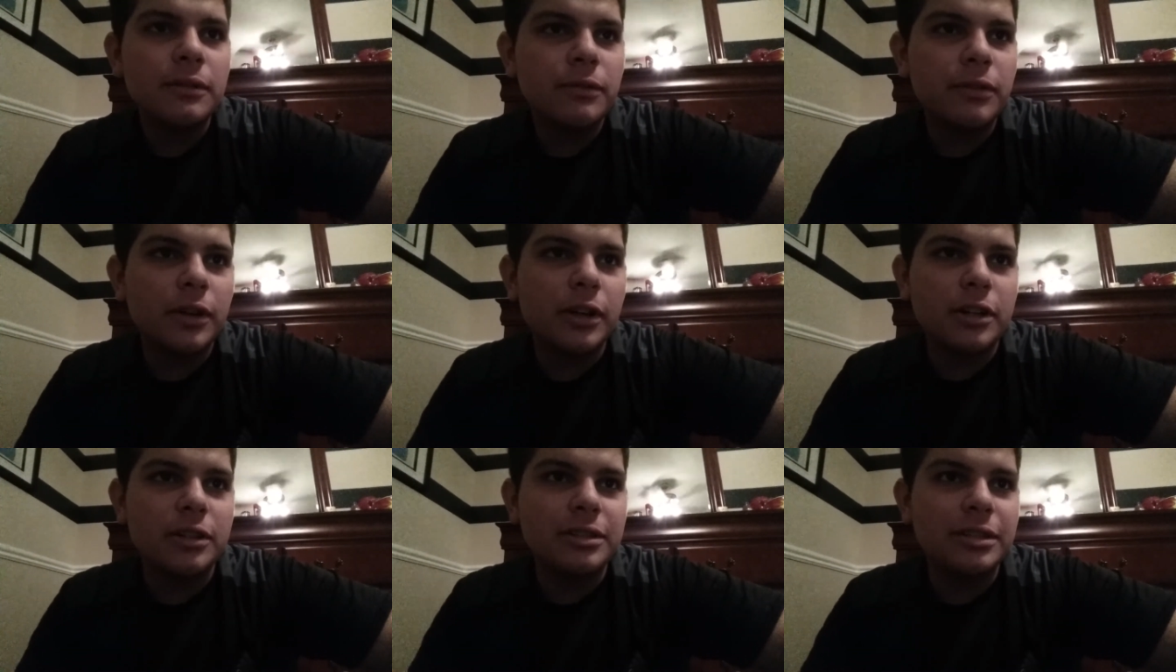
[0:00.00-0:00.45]

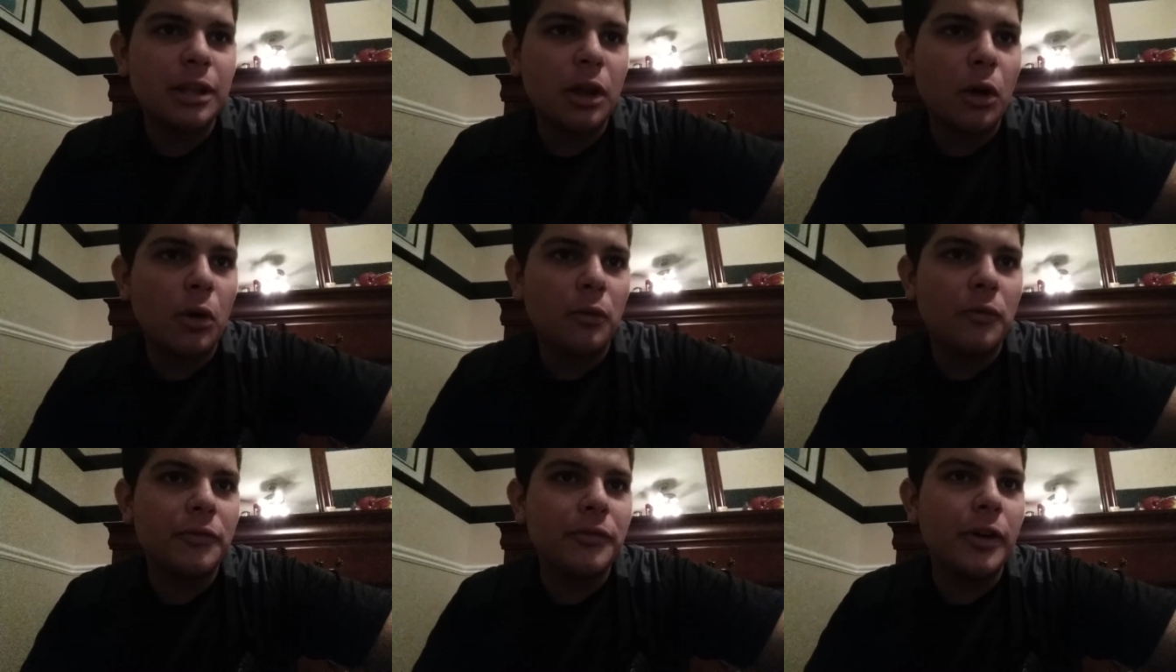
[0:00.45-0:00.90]
for
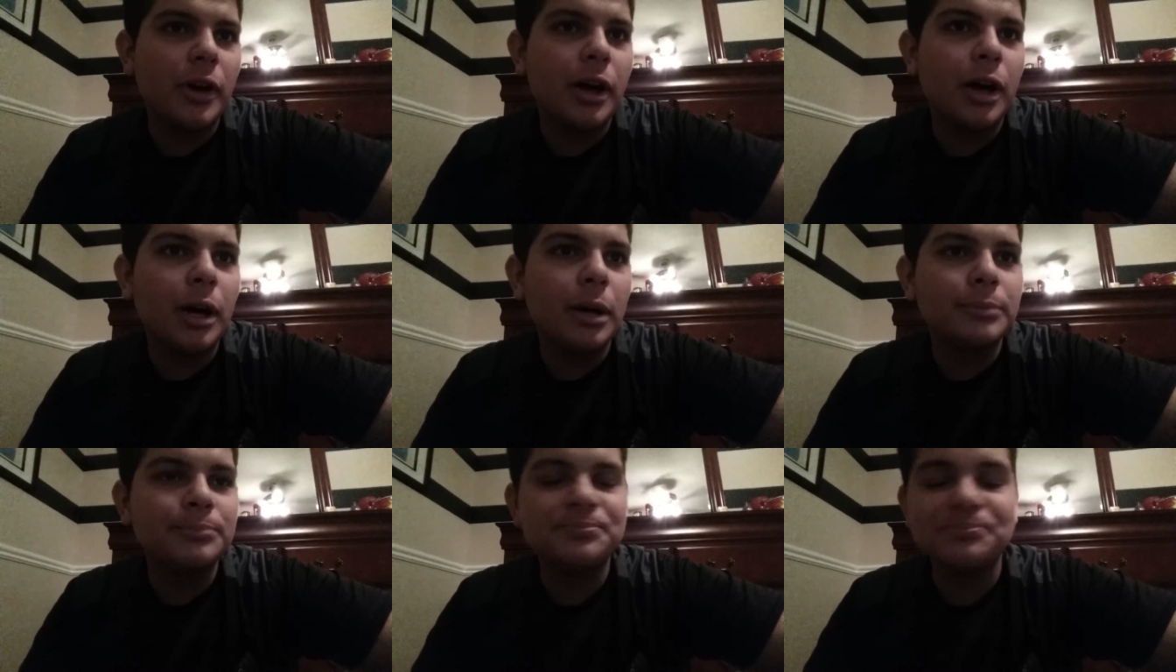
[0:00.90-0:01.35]
yourself.
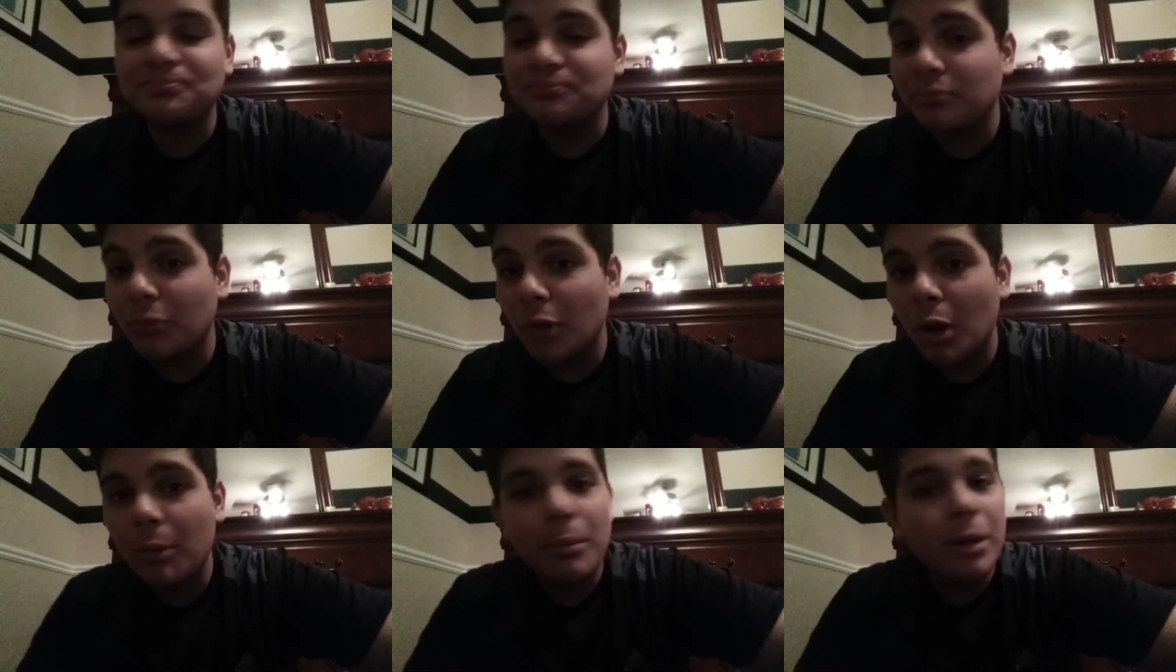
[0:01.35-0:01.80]

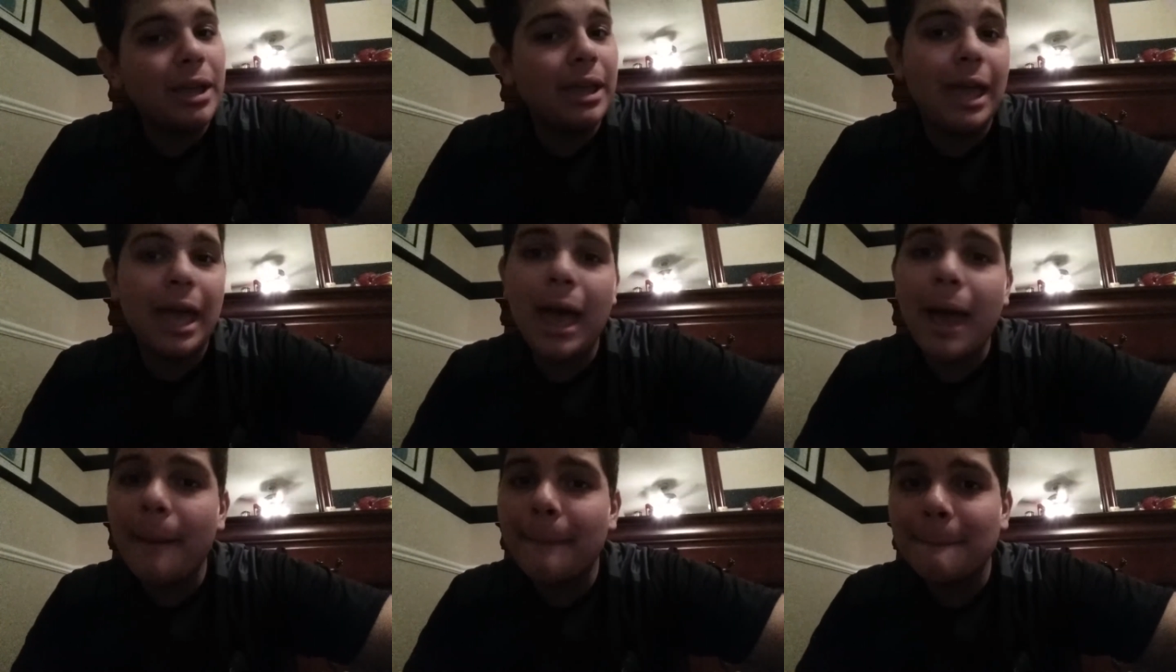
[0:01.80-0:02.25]
Um, but
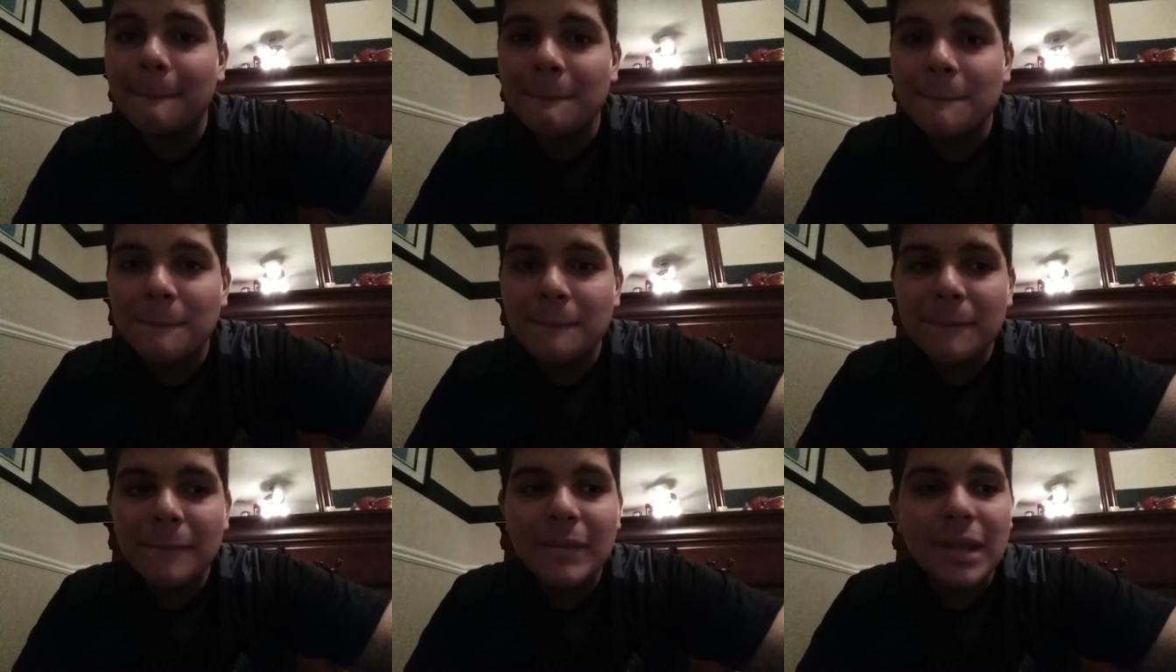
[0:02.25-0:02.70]
yeah,
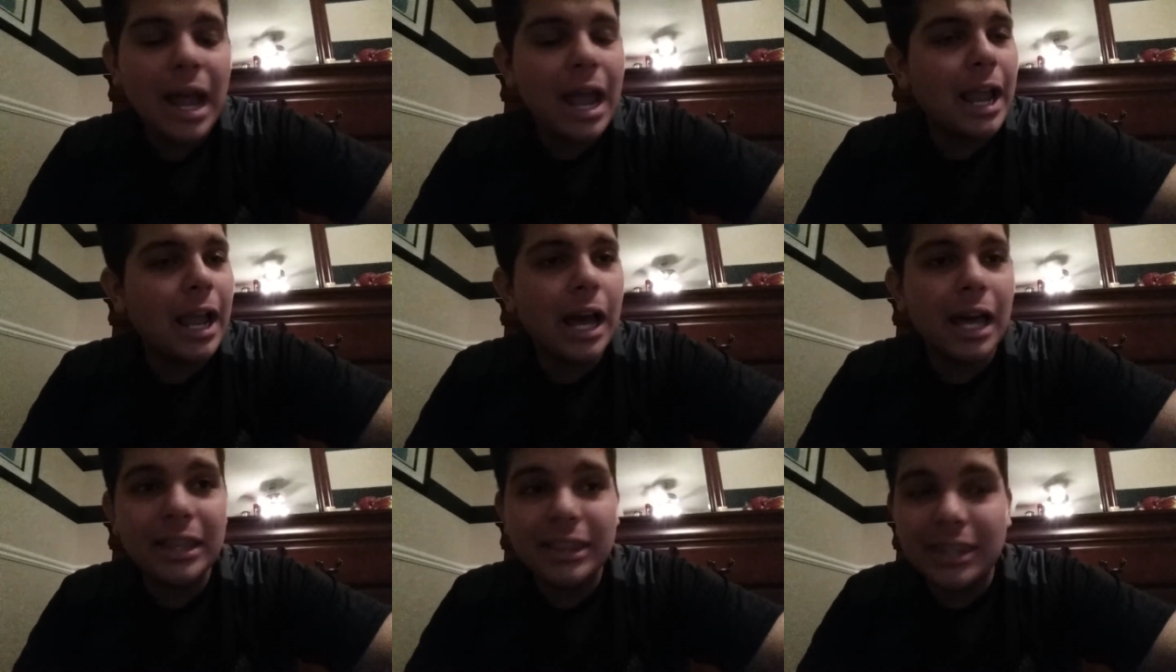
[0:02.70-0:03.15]

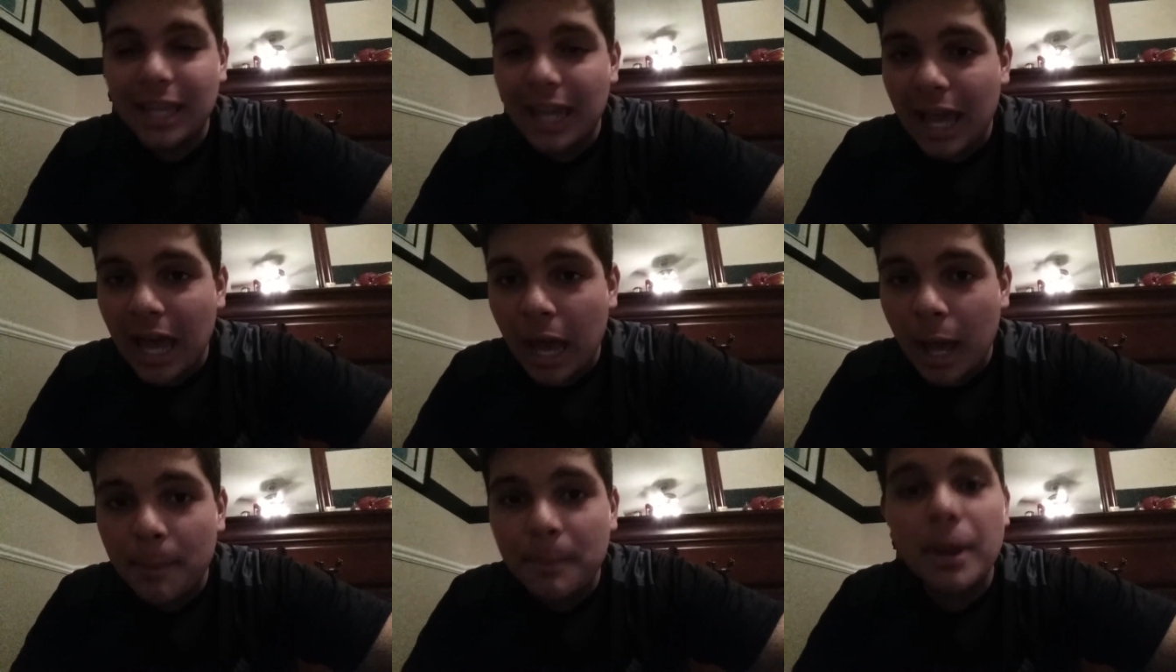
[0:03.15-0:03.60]
I got
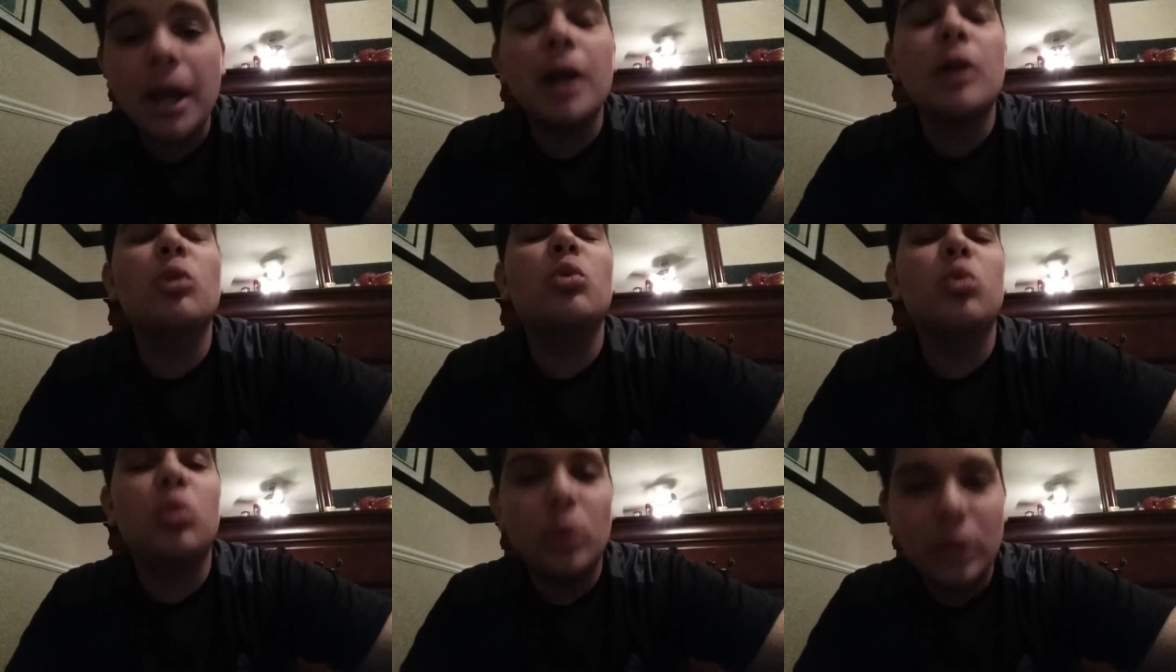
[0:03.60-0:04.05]
the app. I
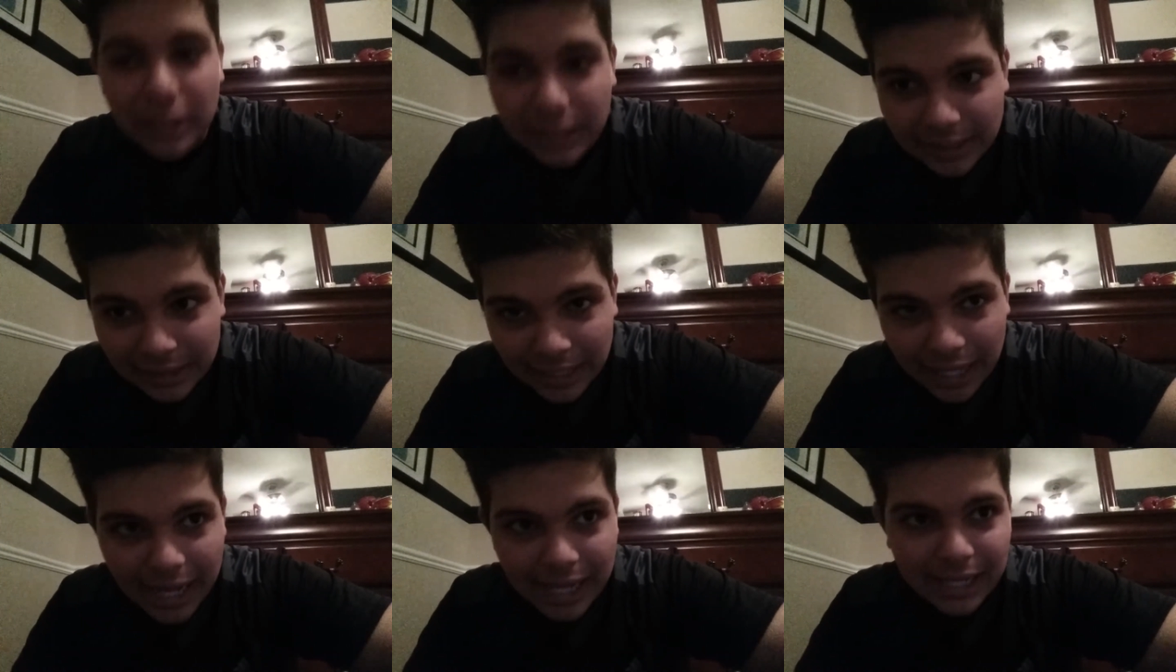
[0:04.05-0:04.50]

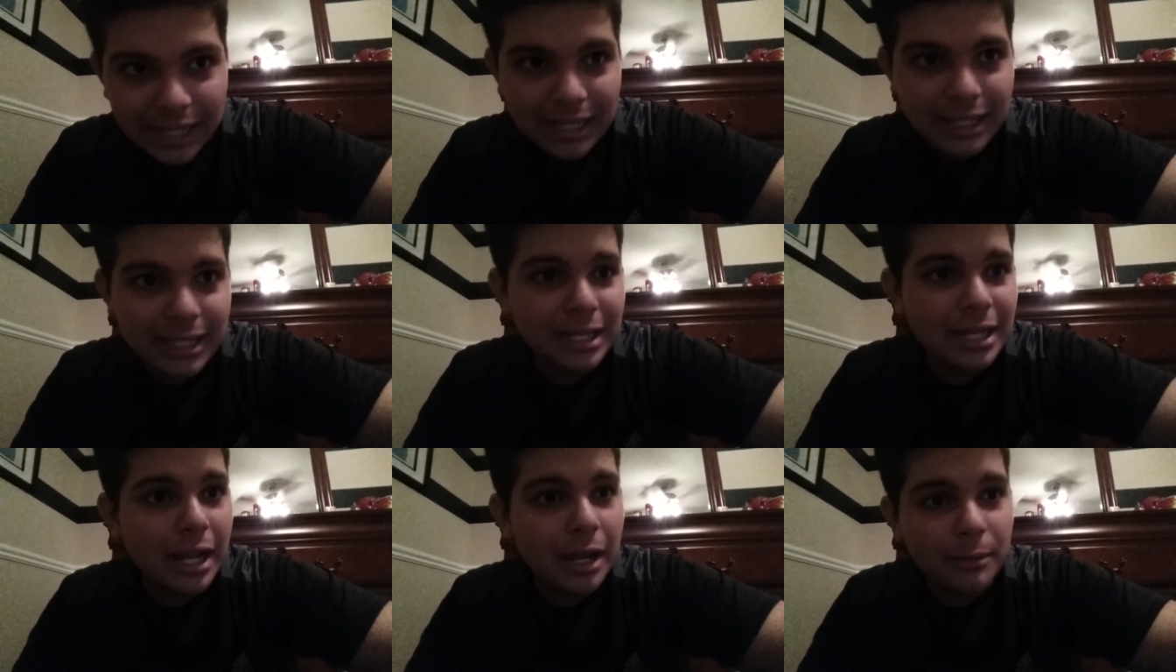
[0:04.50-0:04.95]
really like it.